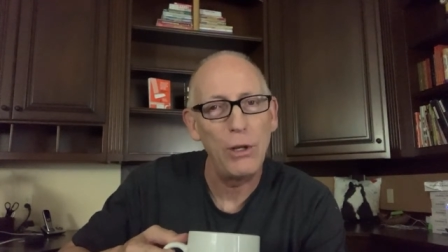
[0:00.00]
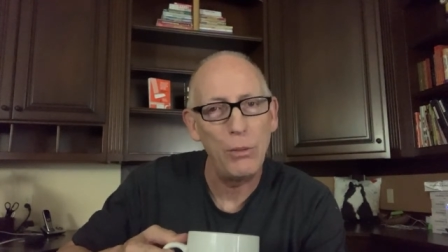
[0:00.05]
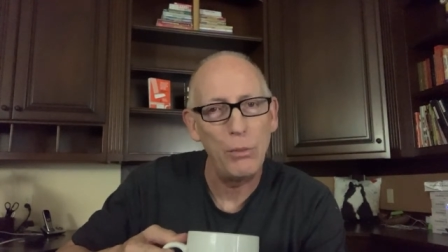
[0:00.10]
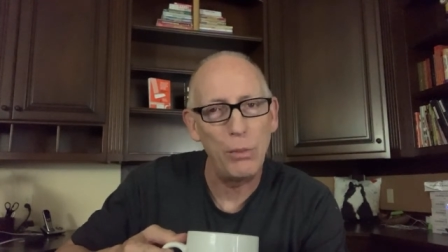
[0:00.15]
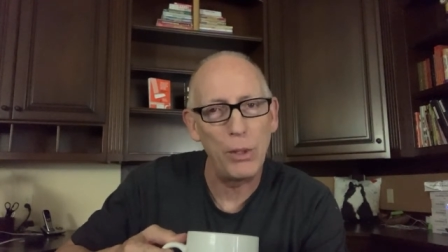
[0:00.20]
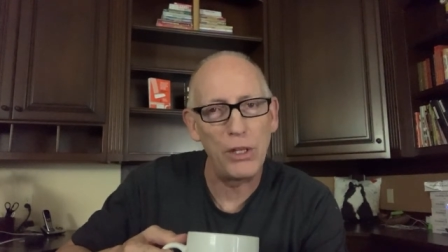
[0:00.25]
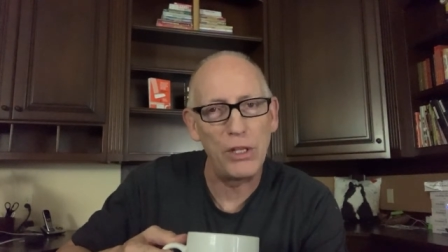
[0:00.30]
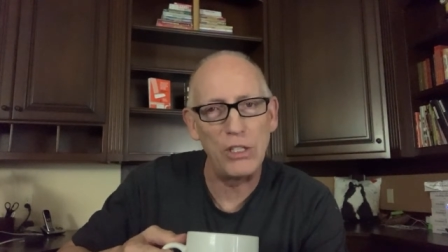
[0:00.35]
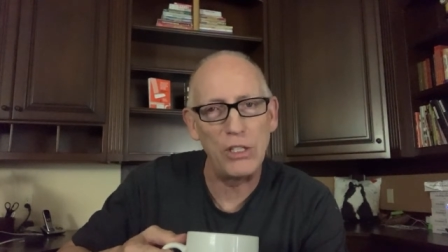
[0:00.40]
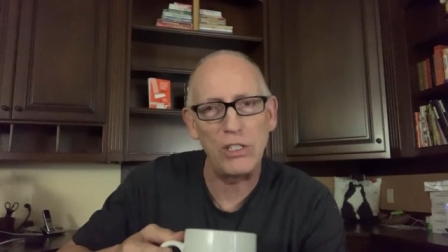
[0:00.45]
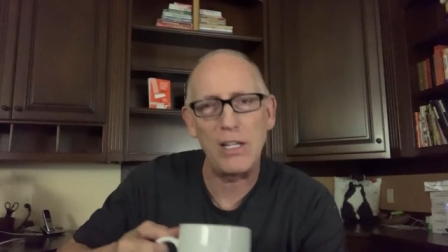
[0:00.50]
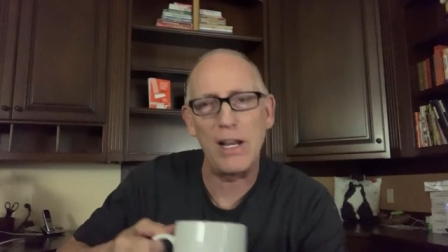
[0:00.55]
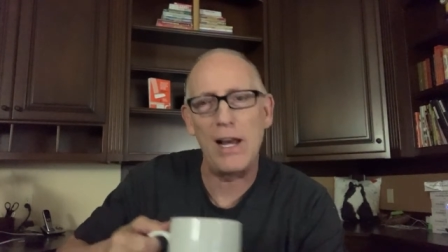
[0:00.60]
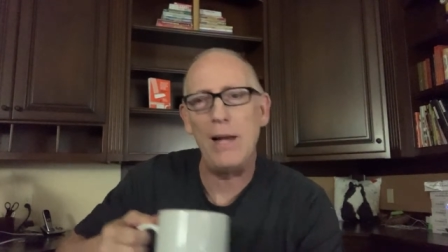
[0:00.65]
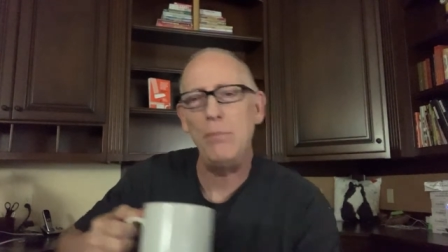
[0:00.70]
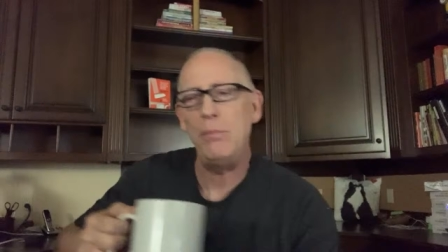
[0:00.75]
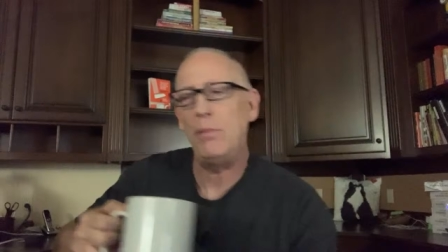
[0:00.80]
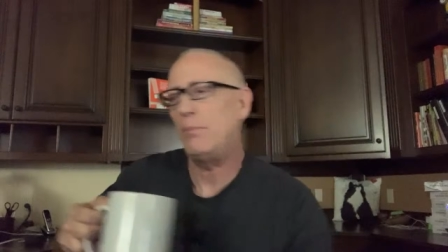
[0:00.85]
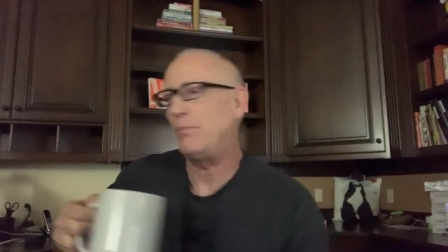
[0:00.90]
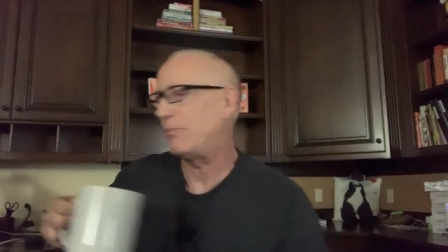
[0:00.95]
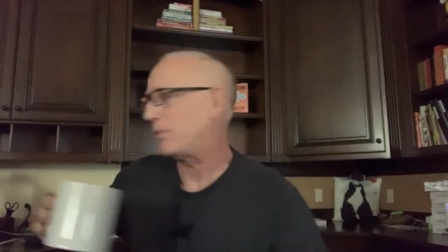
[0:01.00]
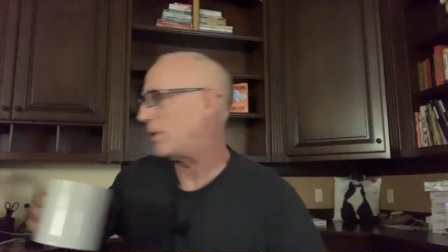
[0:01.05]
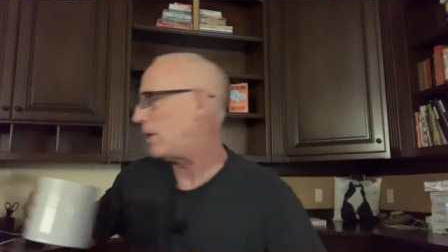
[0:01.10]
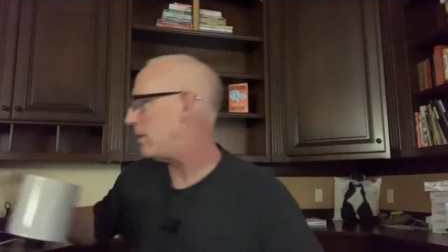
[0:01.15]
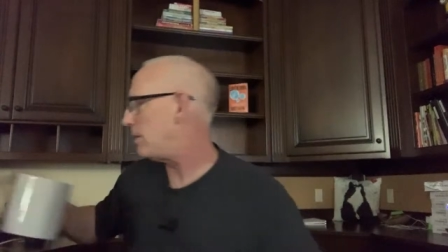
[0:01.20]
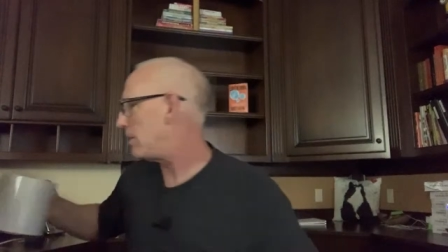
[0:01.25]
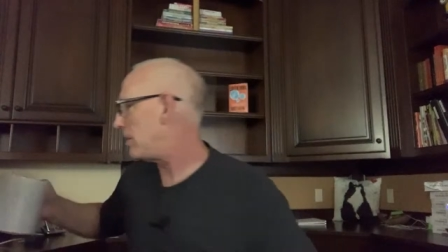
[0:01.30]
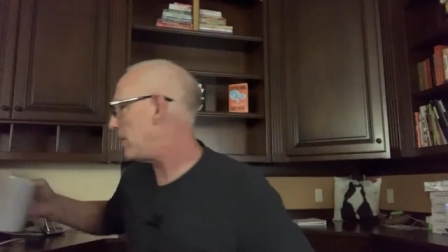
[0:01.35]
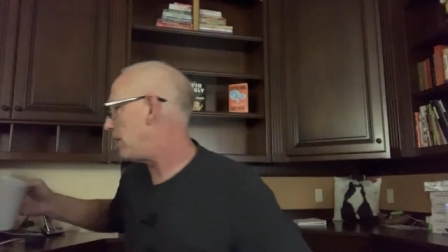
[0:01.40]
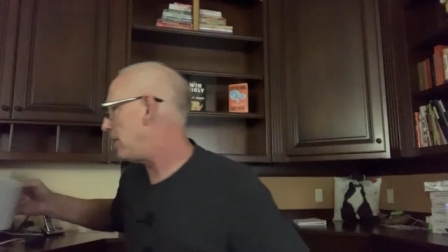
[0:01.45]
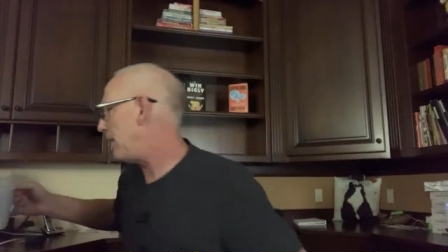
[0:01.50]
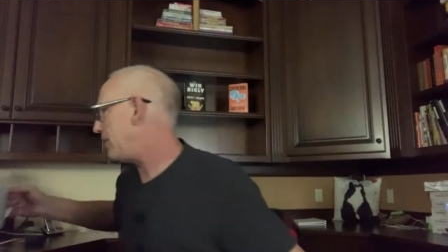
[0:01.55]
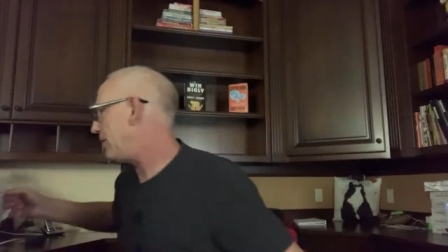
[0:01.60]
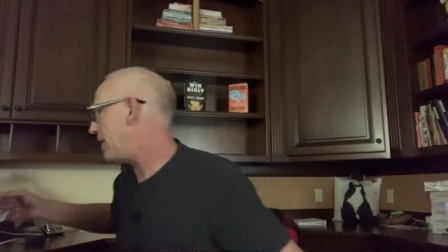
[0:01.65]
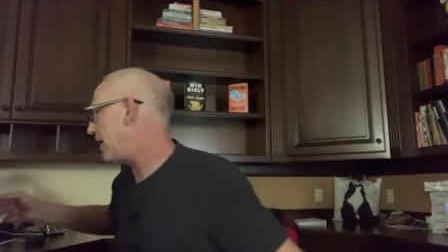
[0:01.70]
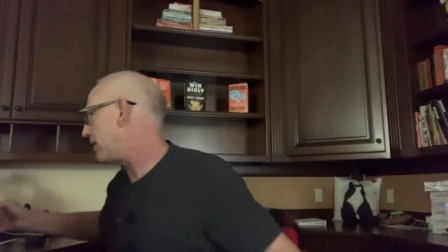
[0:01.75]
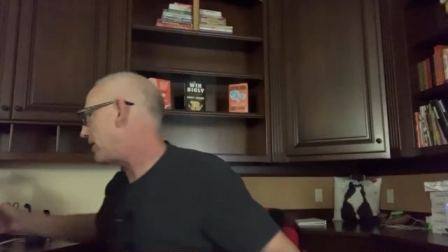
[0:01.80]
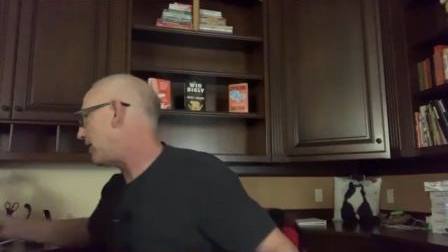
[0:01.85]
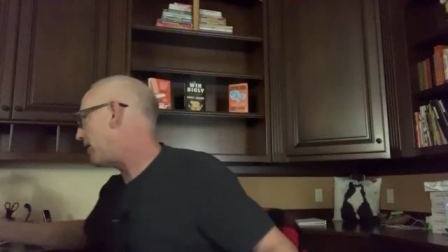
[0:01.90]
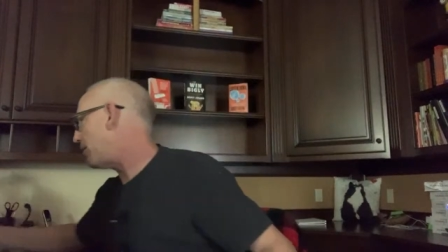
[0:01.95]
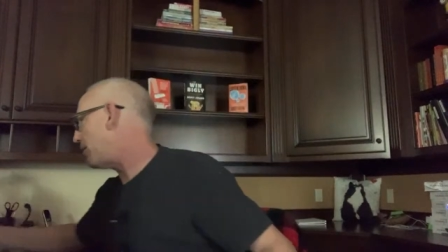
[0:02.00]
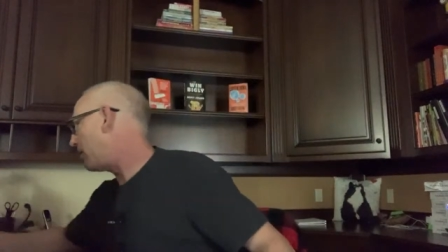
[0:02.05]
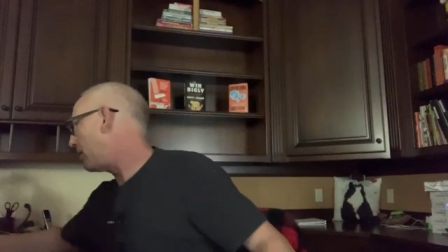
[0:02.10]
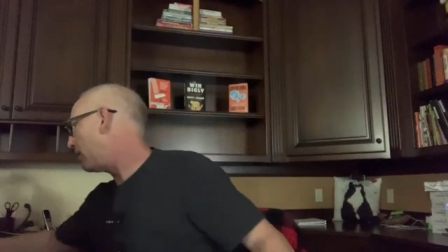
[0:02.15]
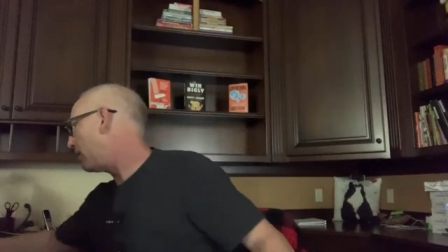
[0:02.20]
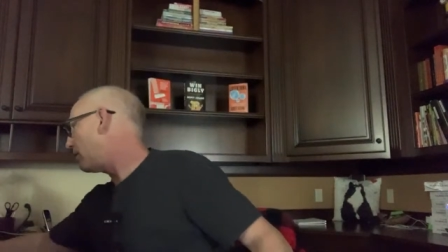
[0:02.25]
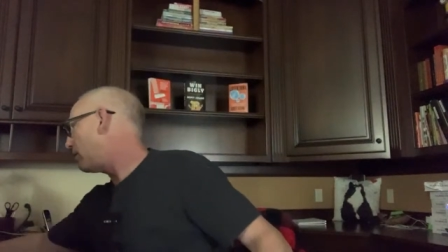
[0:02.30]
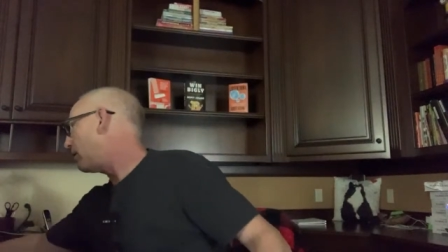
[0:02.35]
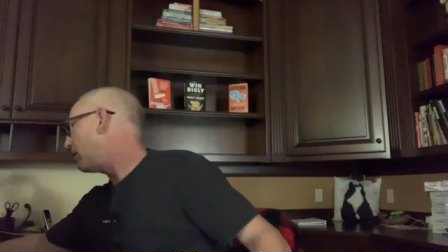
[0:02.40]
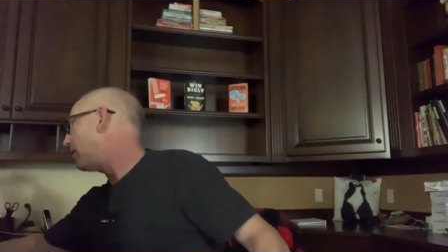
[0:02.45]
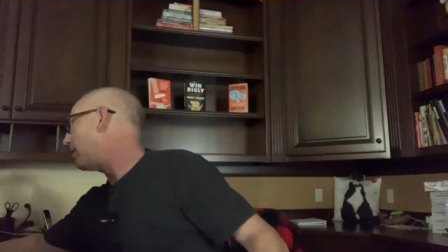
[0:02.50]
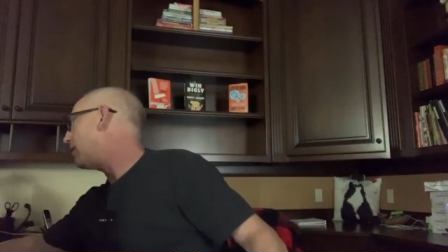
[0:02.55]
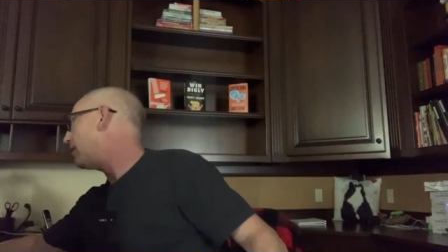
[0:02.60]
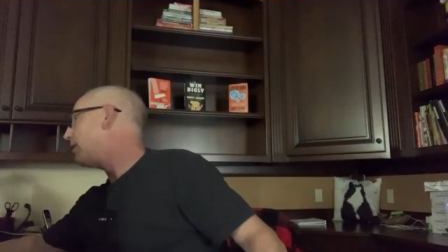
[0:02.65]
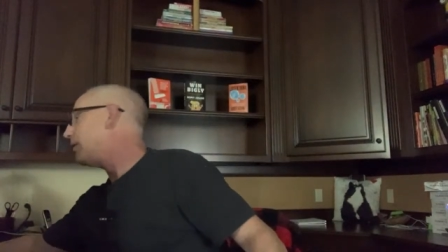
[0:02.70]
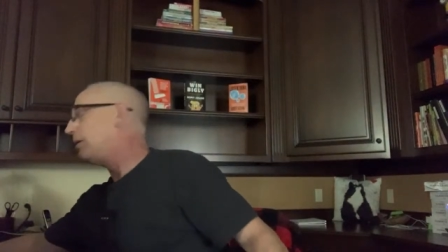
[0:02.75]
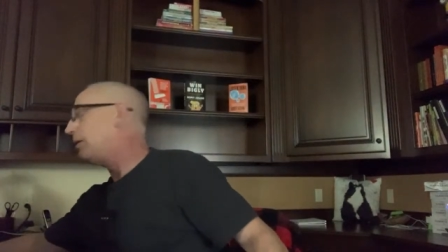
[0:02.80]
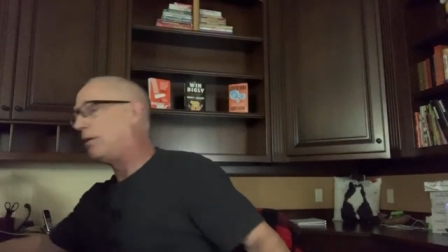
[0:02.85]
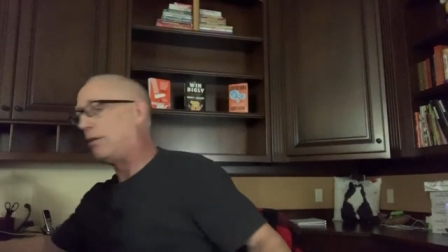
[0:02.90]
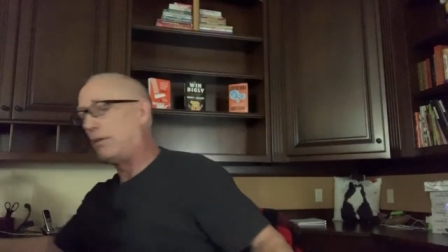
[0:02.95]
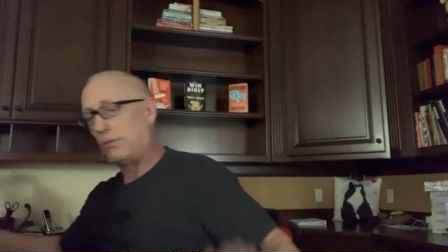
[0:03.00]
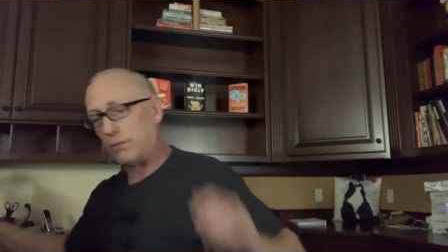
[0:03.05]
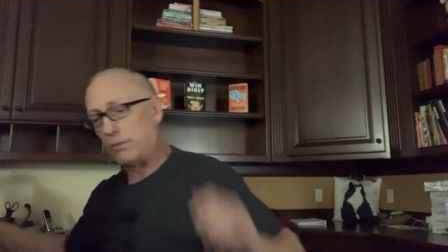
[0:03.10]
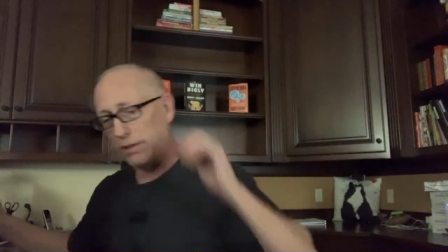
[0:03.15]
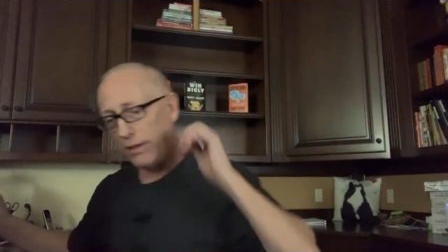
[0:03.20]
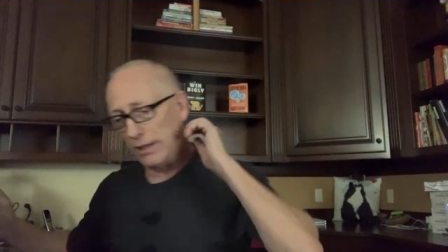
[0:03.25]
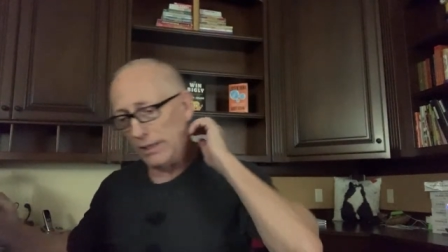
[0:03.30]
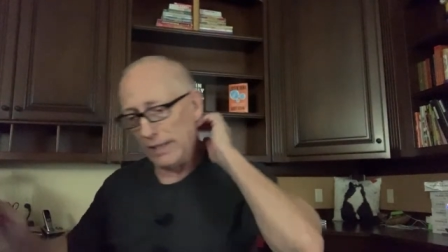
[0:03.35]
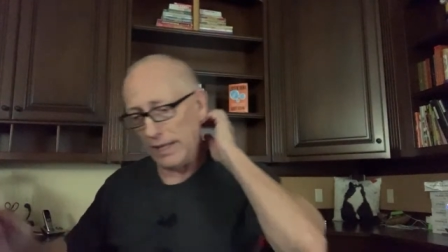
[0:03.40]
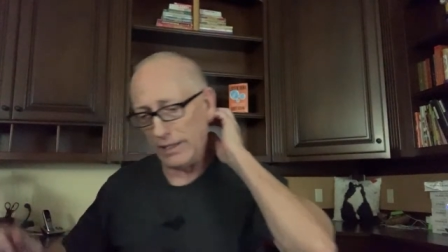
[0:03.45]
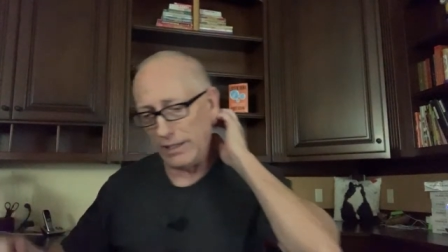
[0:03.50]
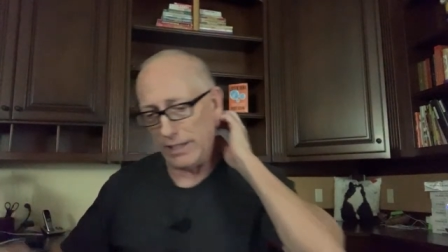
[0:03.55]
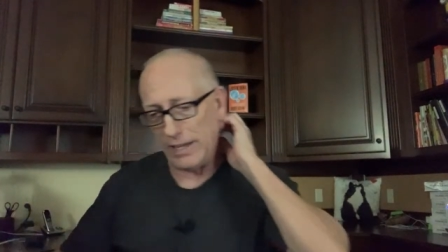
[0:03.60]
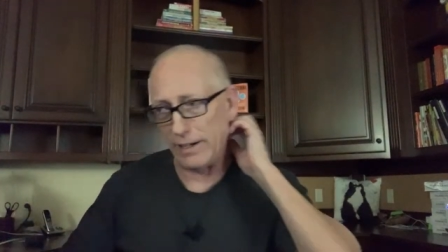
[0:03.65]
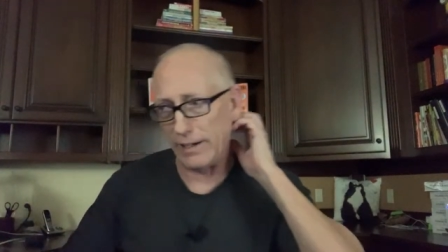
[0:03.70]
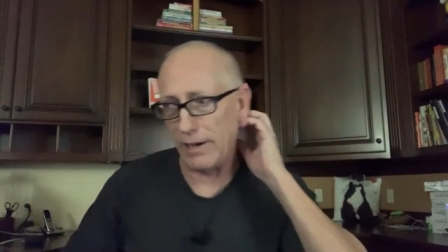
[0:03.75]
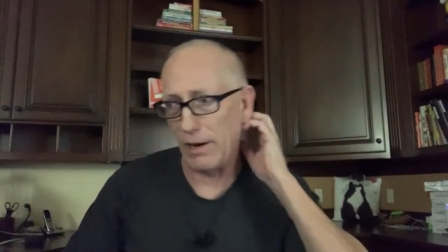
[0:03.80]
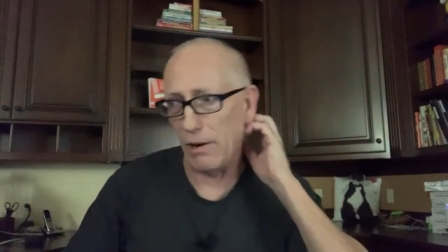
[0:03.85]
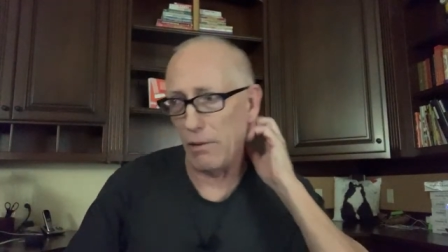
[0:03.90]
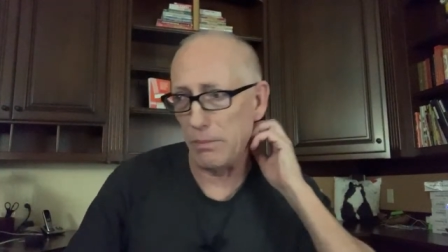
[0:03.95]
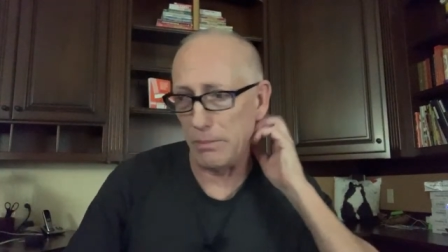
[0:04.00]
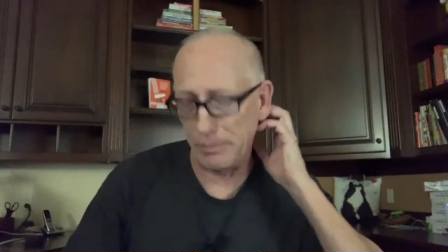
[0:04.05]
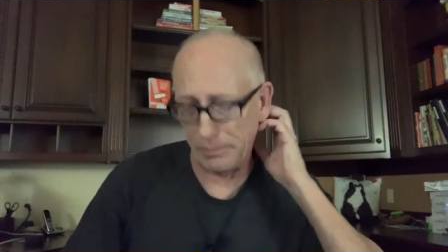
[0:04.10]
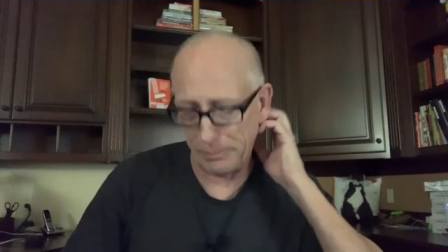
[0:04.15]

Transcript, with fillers: But this time, I'm going to let that go. I'm going to let that go.